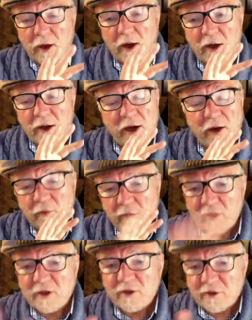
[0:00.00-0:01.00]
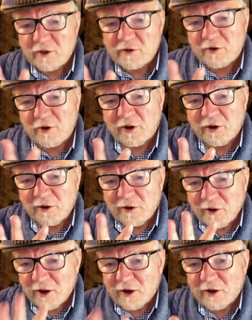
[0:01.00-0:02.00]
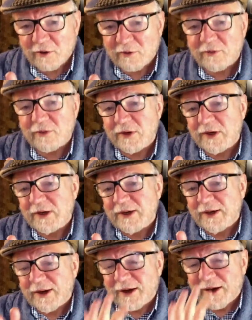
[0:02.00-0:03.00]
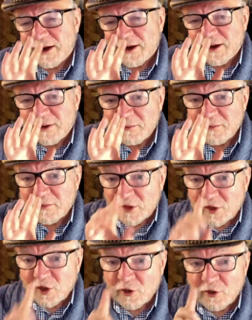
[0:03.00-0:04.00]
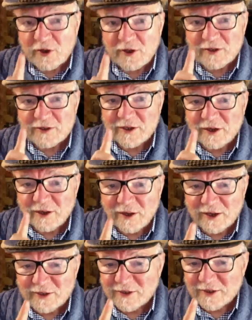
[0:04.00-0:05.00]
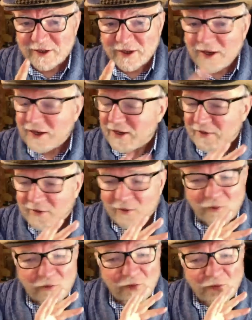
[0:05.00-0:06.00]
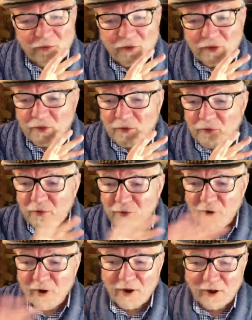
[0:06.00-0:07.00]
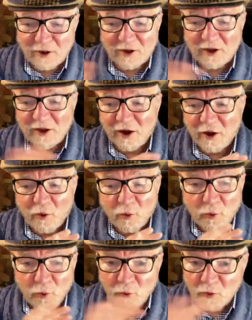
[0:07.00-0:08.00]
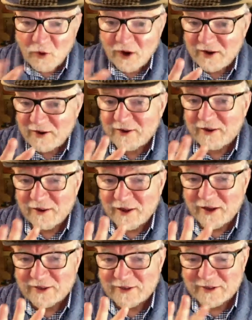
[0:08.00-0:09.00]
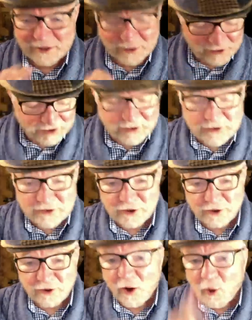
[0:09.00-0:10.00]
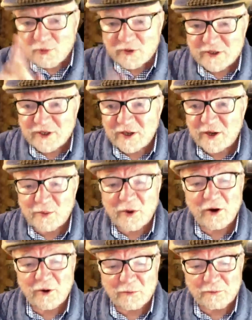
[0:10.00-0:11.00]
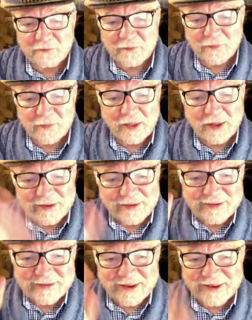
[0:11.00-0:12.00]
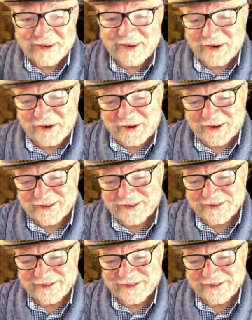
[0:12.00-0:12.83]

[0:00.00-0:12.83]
I, I really think you're going to love uh, Tierney's collection. Really a great collection. So I hope to see you tomorrow. Take care.